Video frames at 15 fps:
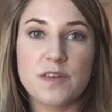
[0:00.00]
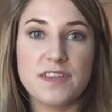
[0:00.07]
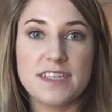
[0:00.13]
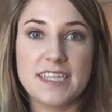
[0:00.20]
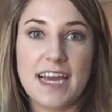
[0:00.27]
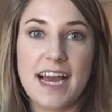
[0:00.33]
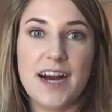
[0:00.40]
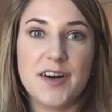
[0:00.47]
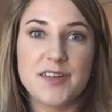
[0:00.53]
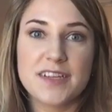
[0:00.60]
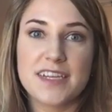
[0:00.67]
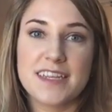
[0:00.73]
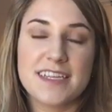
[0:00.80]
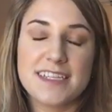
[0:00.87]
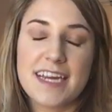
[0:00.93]
with this
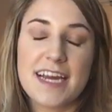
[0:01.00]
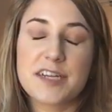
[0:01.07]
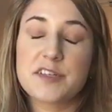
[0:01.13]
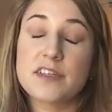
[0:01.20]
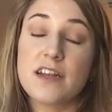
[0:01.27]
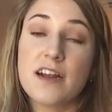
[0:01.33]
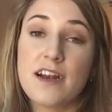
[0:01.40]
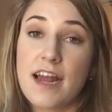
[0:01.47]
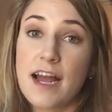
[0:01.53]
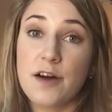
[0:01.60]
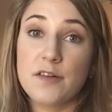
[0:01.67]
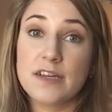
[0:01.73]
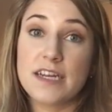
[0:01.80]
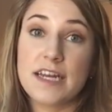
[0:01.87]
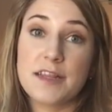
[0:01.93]
outlet that's actually not an
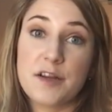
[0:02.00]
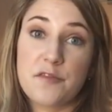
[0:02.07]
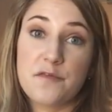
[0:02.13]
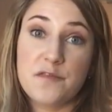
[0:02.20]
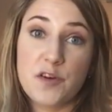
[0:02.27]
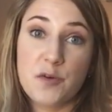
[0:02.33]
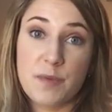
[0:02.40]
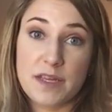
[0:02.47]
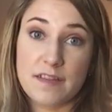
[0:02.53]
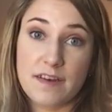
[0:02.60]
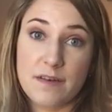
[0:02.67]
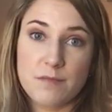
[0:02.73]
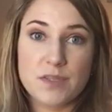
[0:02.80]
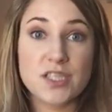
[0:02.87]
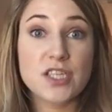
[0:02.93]
outlet and they're filming
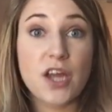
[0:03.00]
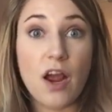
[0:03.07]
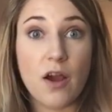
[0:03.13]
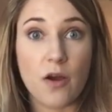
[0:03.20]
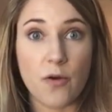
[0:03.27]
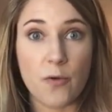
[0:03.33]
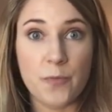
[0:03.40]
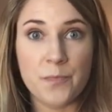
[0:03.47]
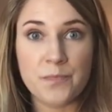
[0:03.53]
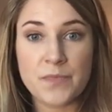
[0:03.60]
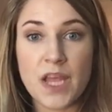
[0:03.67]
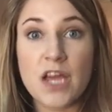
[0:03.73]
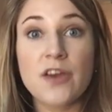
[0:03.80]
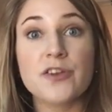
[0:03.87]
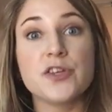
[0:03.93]
them. So
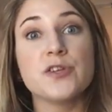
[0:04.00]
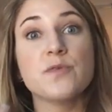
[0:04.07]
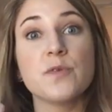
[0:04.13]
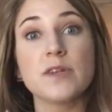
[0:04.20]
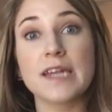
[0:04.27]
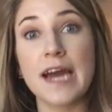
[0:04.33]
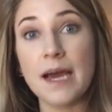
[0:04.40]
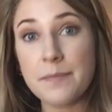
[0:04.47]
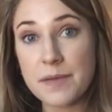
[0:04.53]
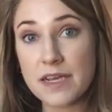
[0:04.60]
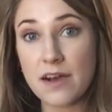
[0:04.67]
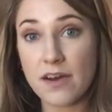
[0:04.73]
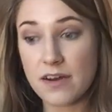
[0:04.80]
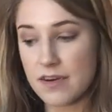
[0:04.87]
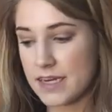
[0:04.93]
you will not be
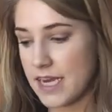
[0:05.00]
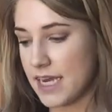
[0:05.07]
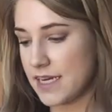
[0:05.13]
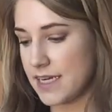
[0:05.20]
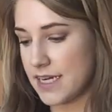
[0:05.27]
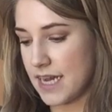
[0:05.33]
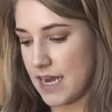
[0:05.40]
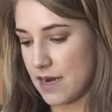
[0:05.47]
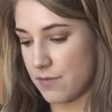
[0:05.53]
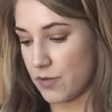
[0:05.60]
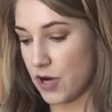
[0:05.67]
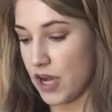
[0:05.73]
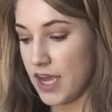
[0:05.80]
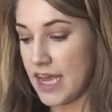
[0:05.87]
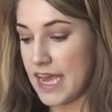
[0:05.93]
caught on candid
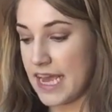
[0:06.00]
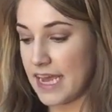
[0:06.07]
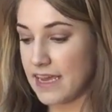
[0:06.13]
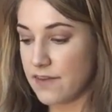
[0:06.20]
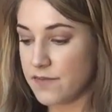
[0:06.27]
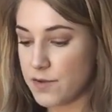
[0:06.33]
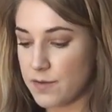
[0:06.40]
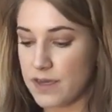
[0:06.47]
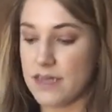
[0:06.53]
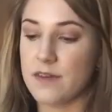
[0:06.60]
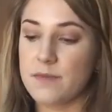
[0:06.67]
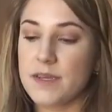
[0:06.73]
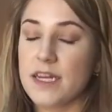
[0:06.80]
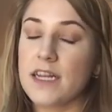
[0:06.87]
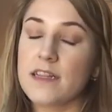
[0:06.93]
camera if you end
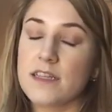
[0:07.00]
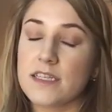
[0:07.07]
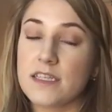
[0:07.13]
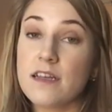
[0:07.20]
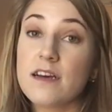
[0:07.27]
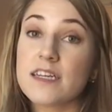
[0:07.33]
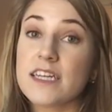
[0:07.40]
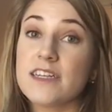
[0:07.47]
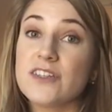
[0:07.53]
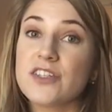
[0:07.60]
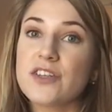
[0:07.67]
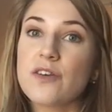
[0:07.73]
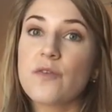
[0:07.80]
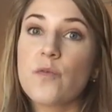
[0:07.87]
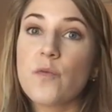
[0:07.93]
up getting this
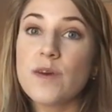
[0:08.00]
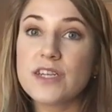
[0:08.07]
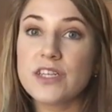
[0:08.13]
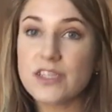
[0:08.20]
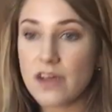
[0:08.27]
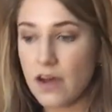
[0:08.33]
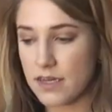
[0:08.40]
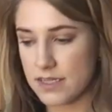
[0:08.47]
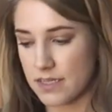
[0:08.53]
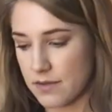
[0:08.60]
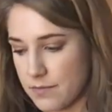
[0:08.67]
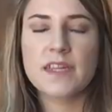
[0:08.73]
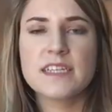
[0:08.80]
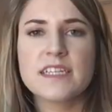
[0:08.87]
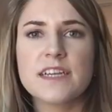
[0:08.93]
luggage, which is
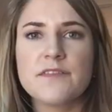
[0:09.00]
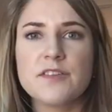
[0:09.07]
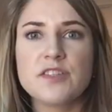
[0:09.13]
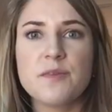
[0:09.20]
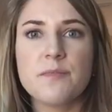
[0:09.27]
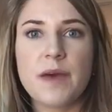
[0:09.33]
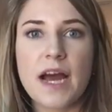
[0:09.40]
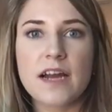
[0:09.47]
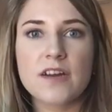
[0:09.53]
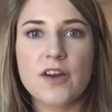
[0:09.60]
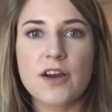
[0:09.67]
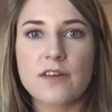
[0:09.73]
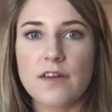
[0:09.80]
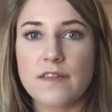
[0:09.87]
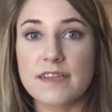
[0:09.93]
awesome. To give you some
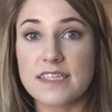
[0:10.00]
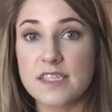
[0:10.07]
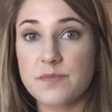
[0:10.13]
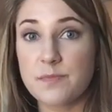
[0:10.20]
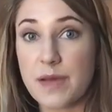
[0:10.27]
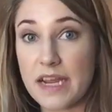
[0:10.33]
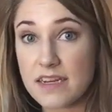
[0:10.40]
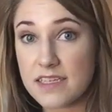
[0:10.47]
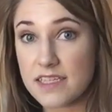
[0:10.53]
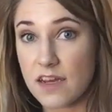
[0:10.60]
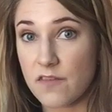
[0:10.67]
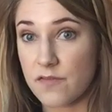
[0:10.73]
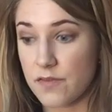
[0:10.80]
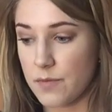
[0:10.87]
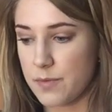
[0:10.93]
background on the specs
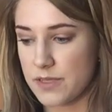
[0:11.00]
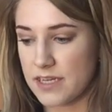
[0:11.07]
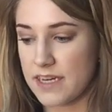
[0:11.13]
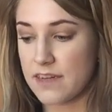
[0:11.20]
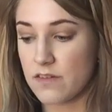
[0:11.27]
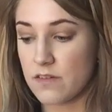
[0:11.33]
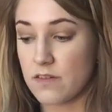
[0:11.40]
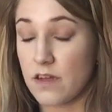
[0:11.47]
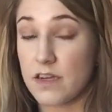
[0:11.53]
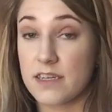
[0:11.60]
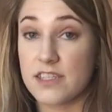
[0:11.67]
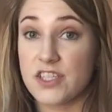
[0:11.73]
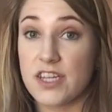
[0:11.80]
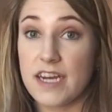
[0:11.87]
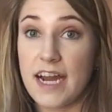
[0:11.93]
of the particular
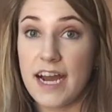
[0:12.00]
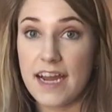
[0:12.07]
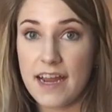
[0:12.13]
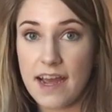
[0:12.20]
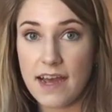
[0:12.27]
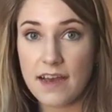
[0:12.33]
luggage that I